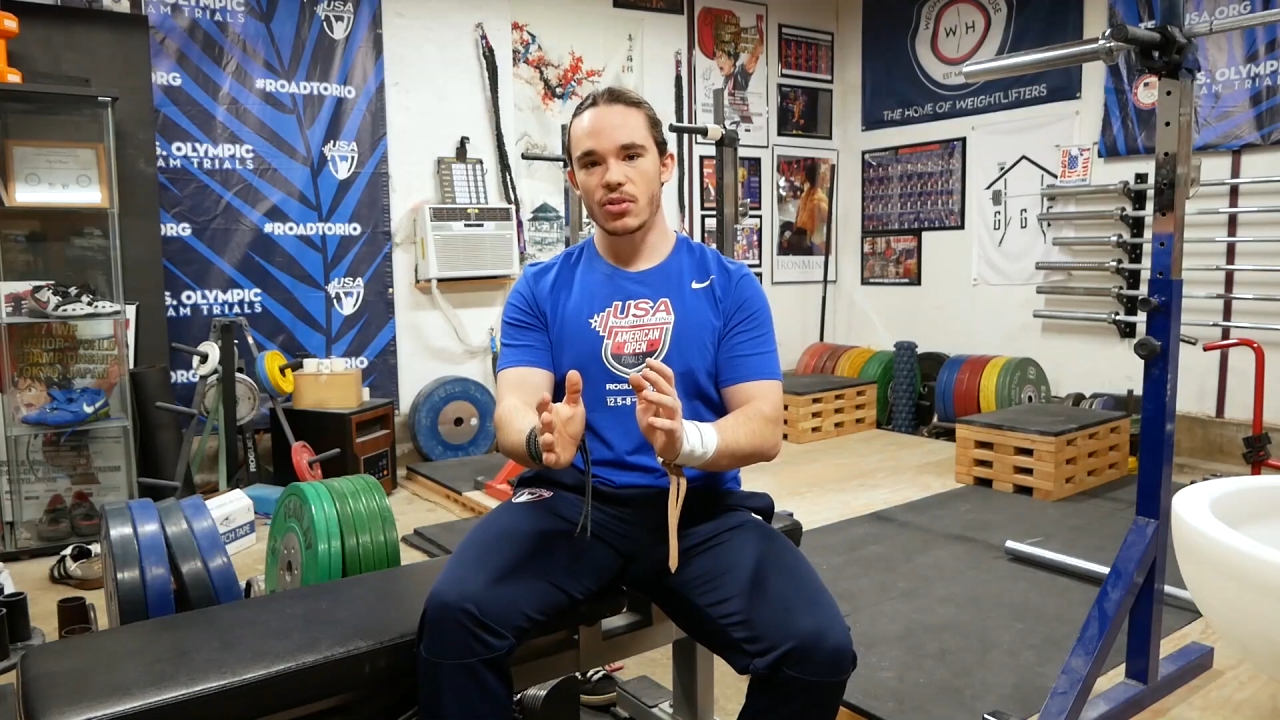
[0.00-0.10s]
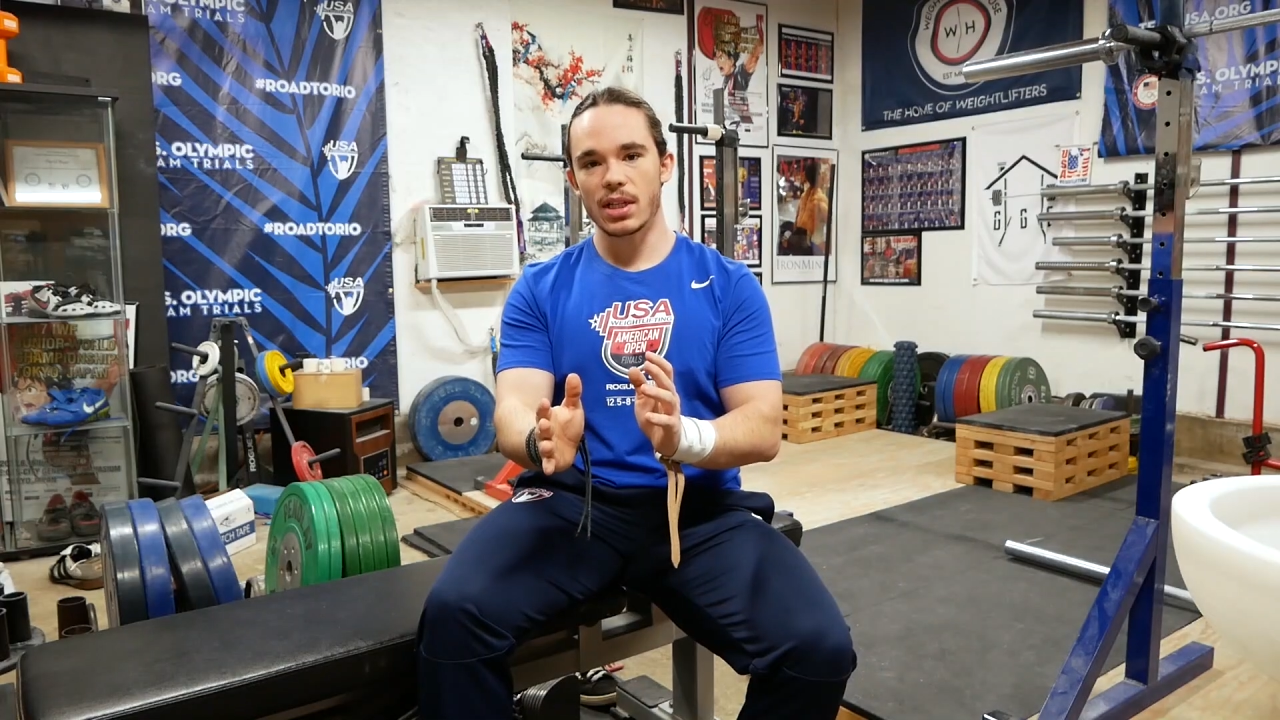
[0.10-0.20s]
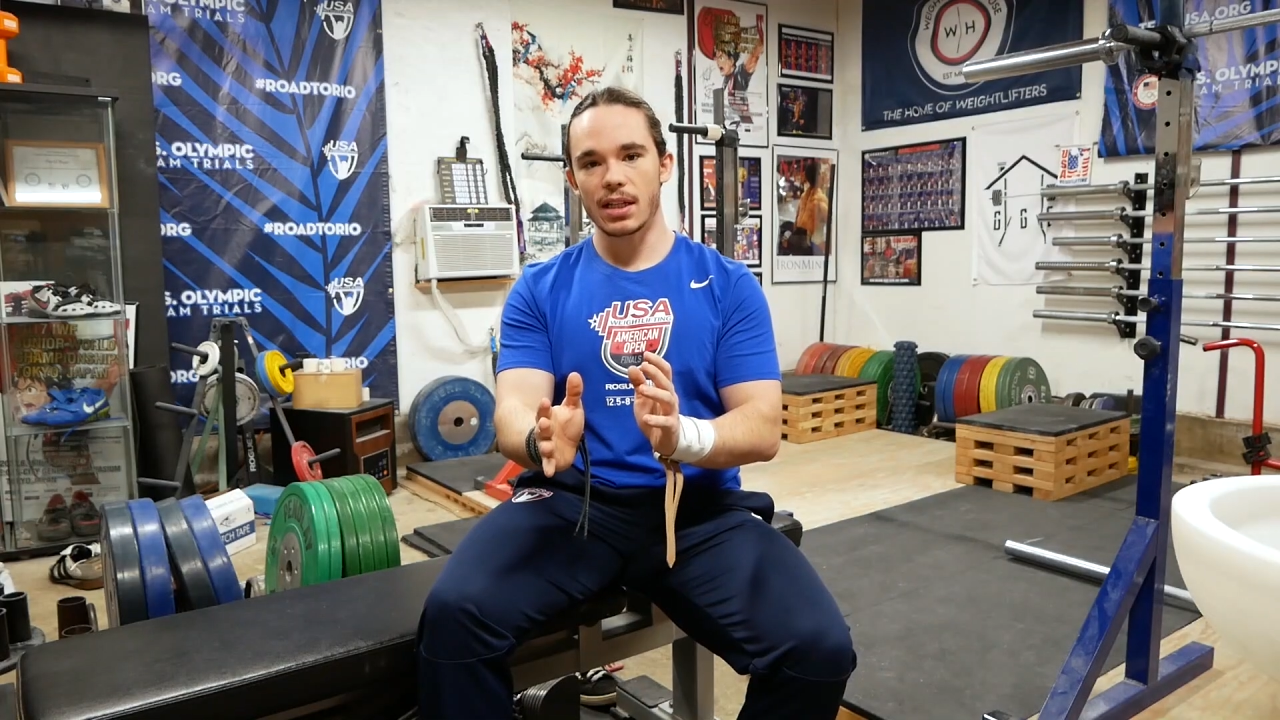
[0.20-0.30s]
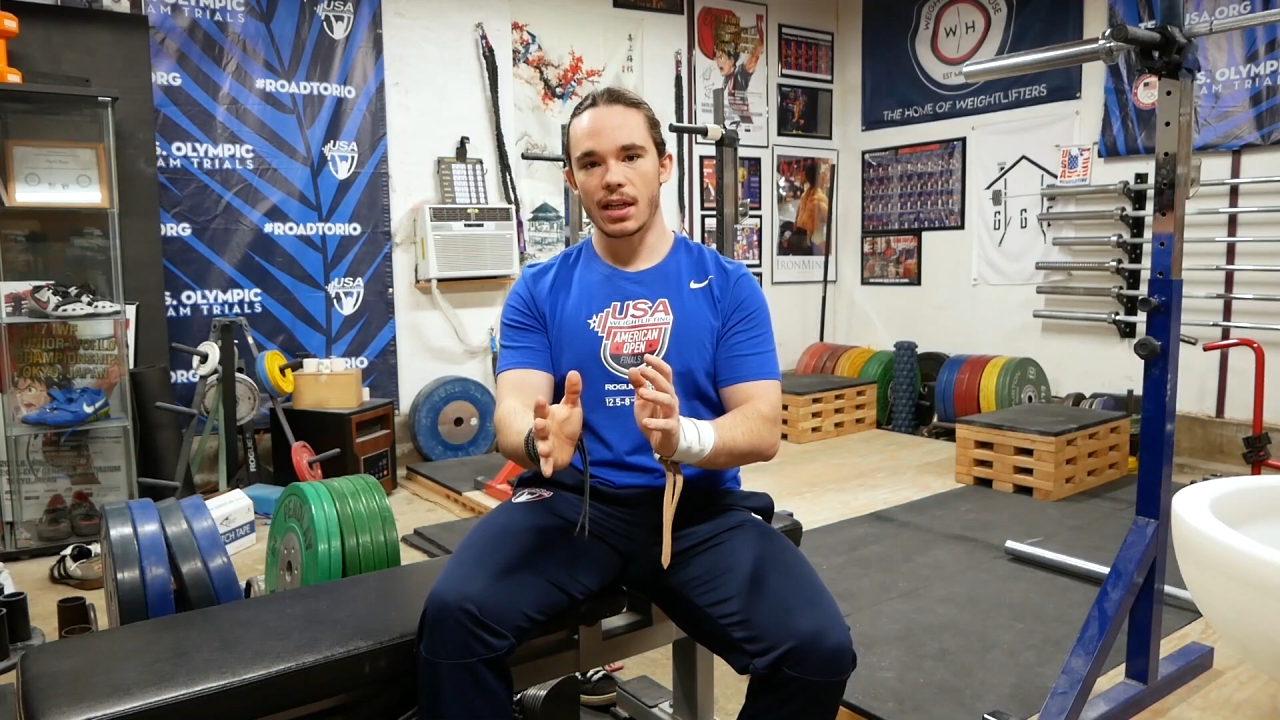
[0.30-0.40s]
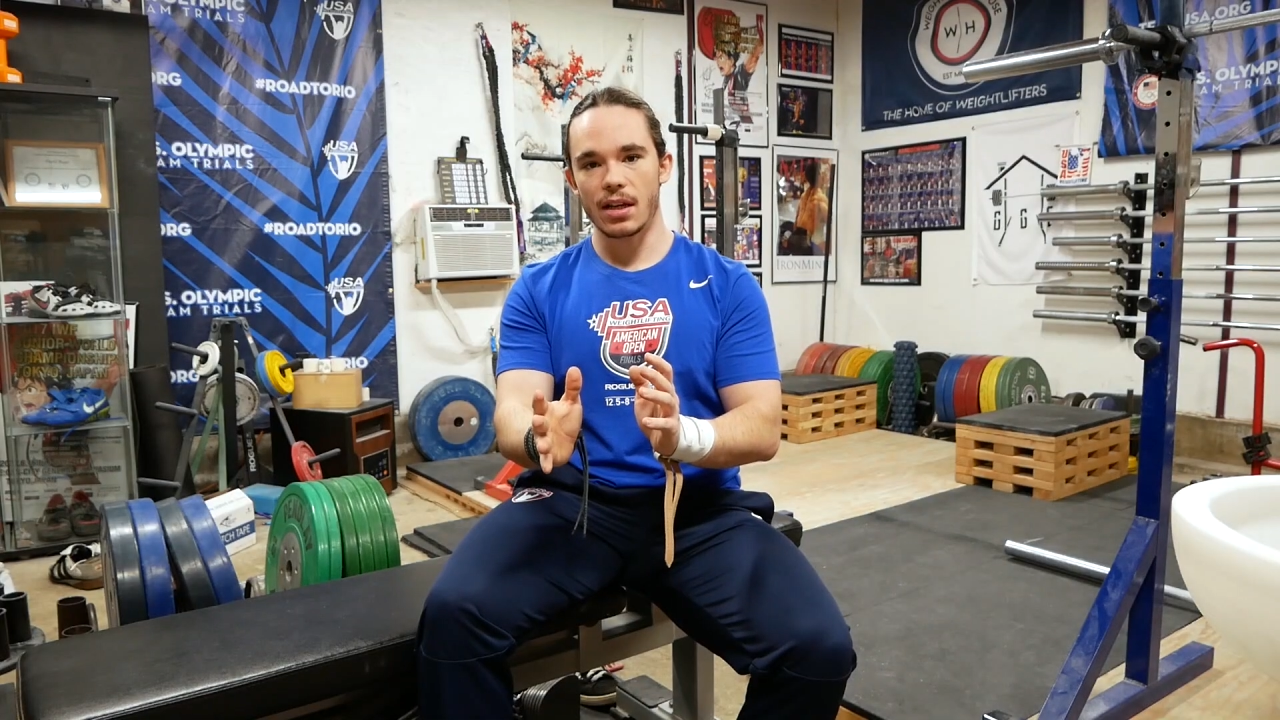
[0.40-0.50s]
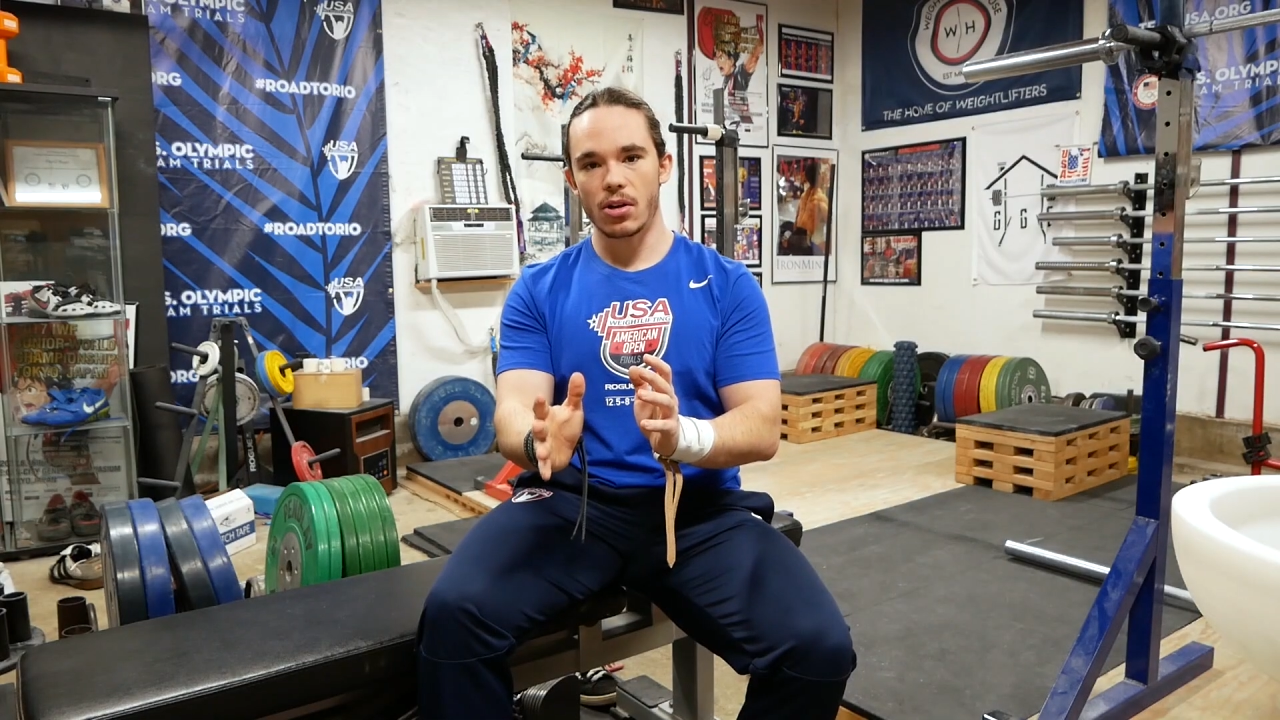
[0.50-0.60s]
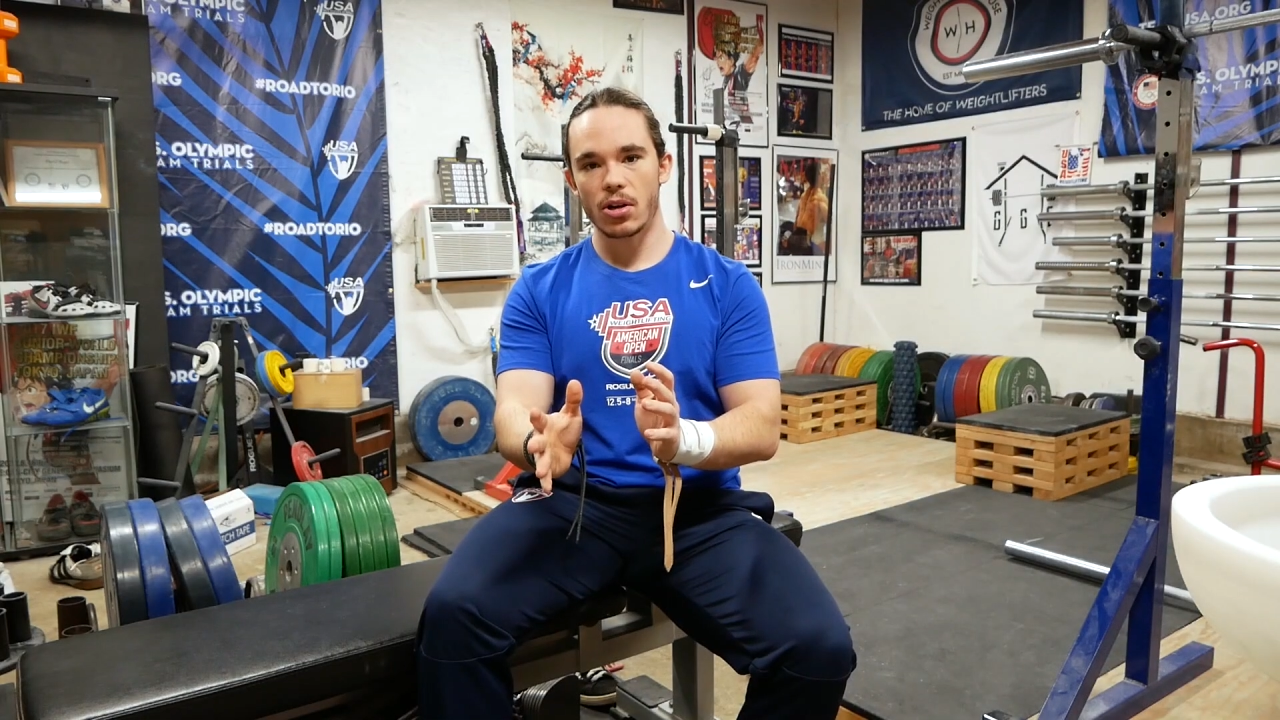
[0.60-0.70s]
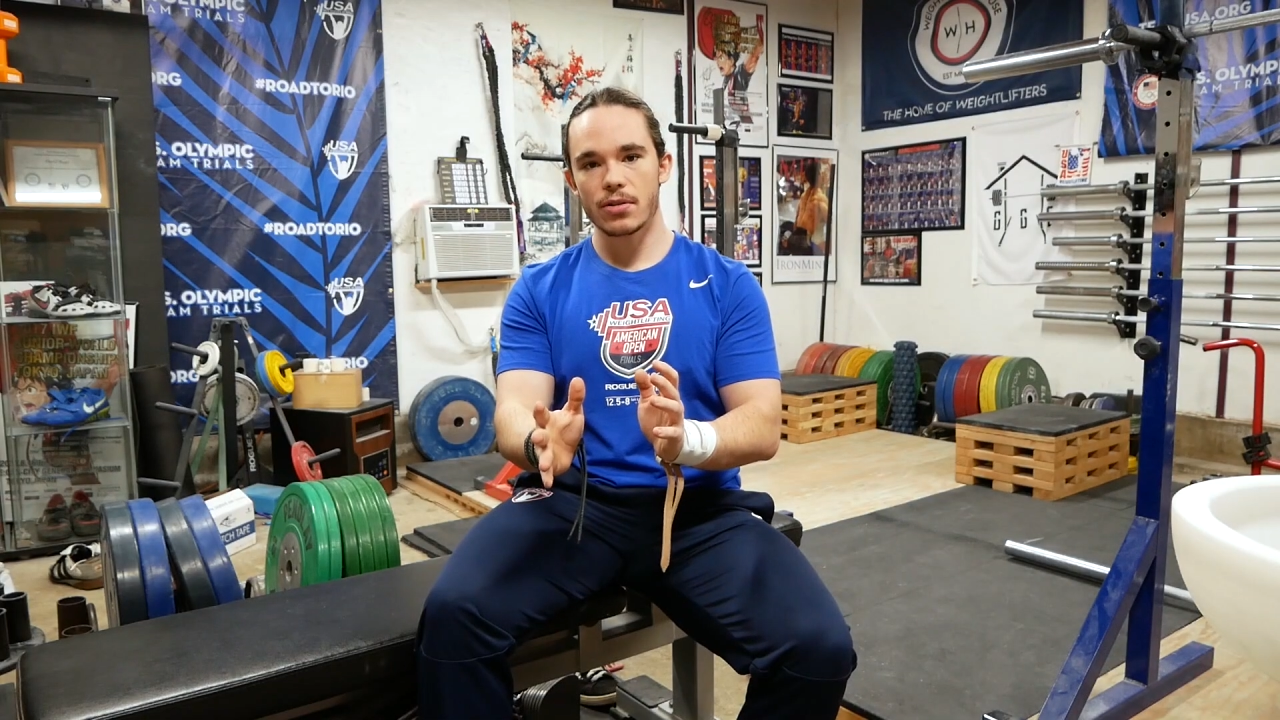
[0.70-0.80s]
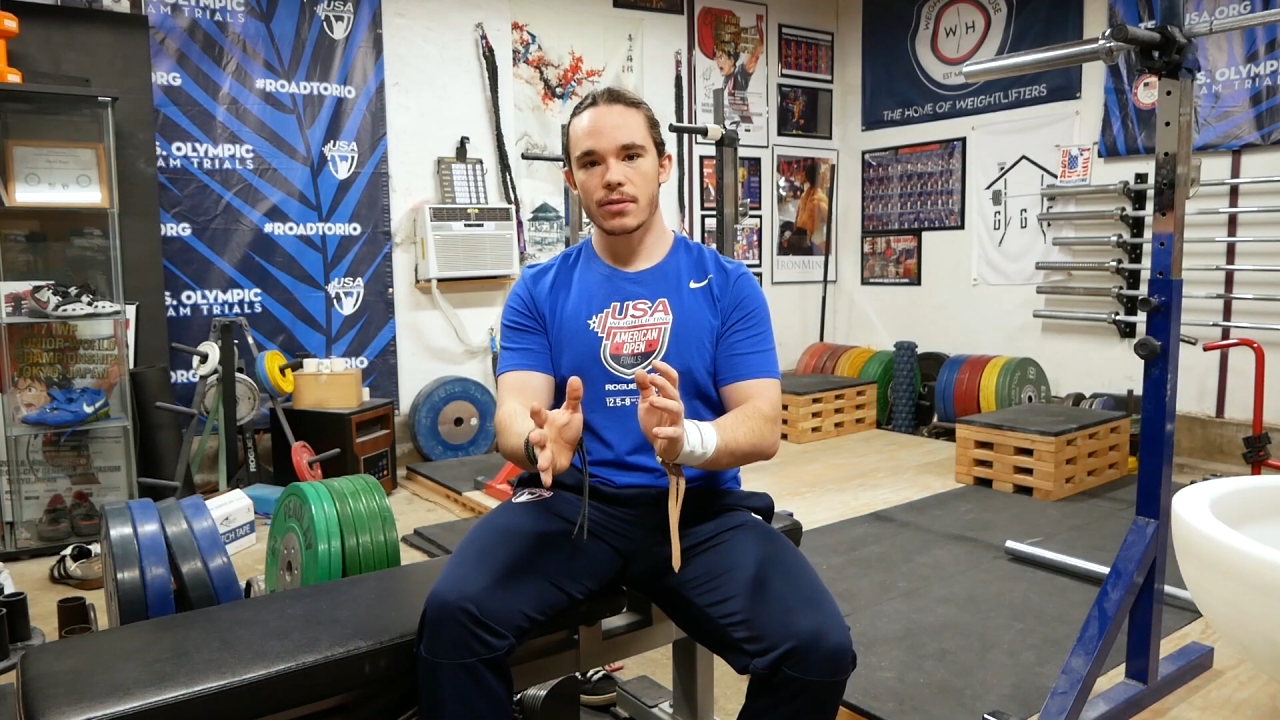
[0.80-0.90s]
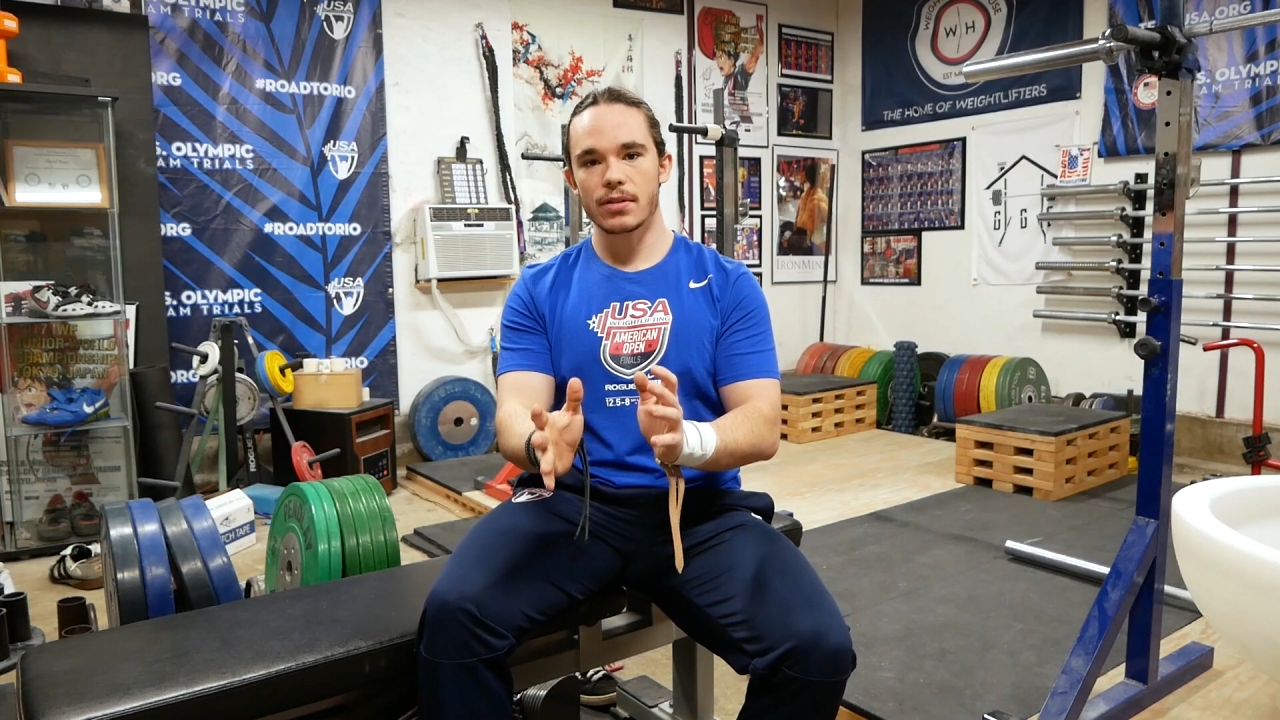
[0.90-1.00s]
you get a
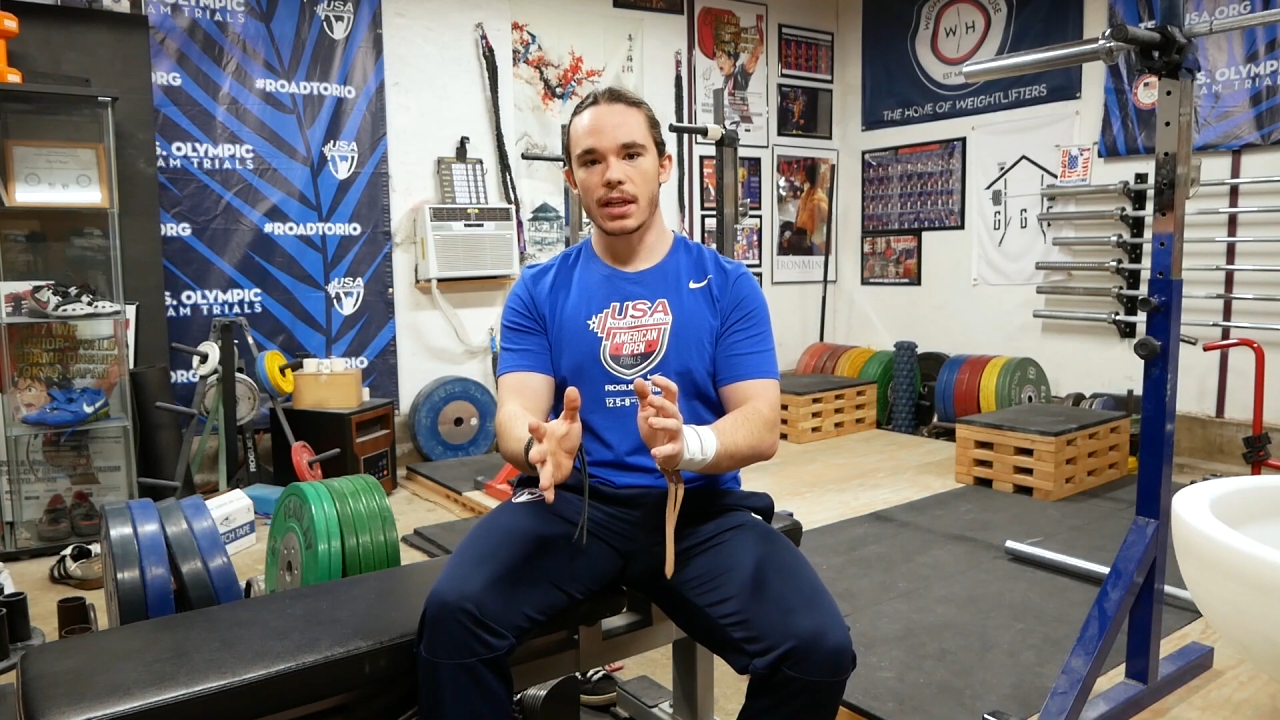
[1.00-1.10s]
harder